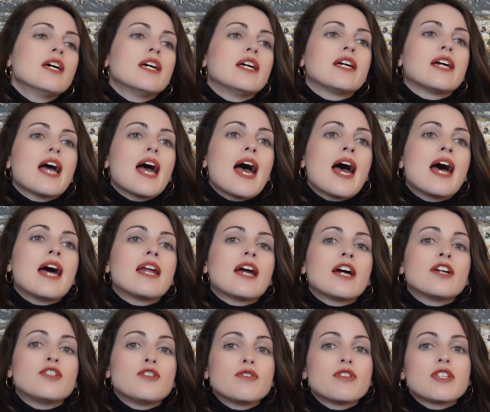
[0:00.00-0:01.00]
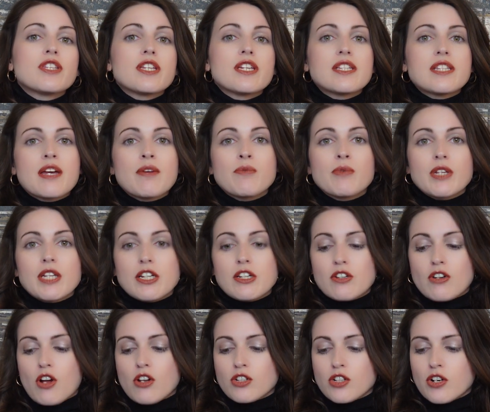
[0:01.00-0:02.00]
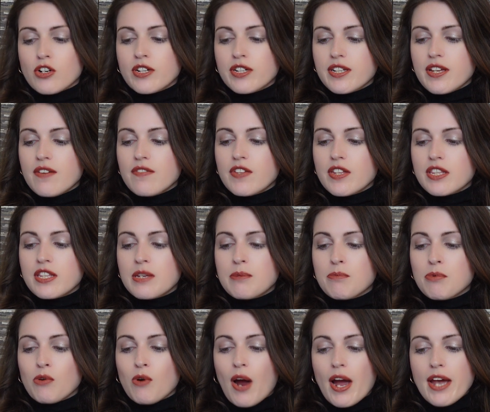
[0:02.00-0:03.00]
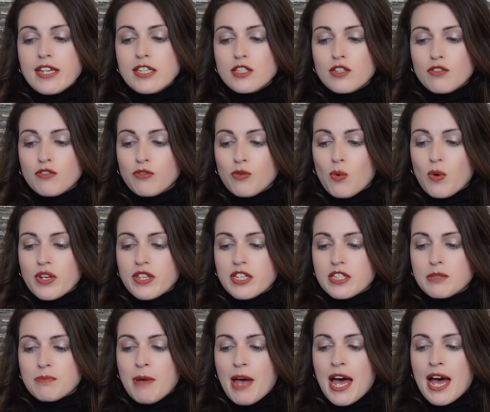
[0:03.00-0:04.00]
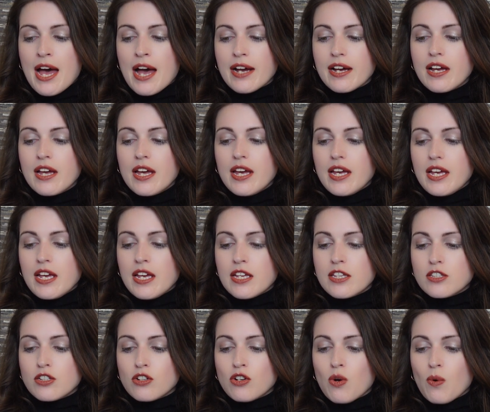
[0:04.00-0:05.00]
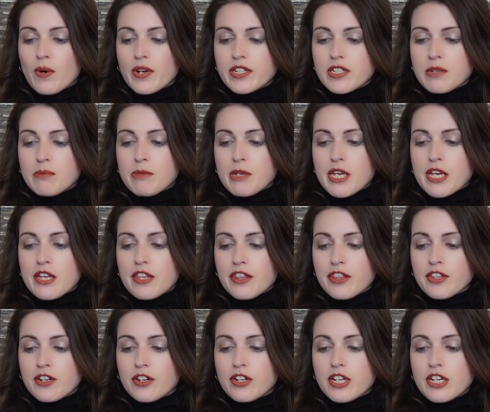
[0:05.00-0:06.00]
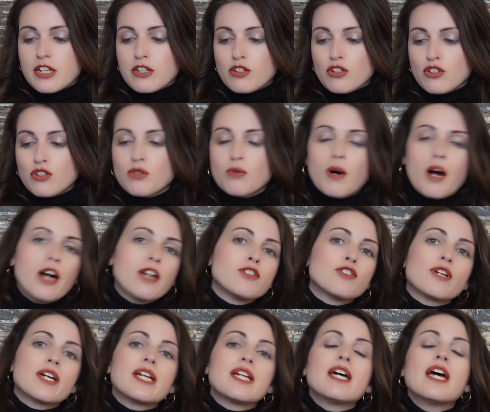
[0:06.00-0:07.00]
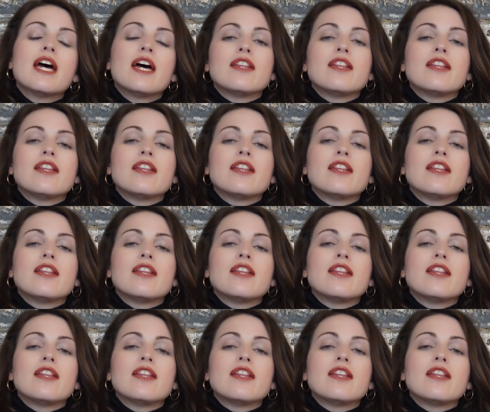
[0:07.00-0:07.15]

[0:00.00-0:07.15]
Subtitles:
And I do think that is a really good alternative. The price for this bag is going to be $3,200.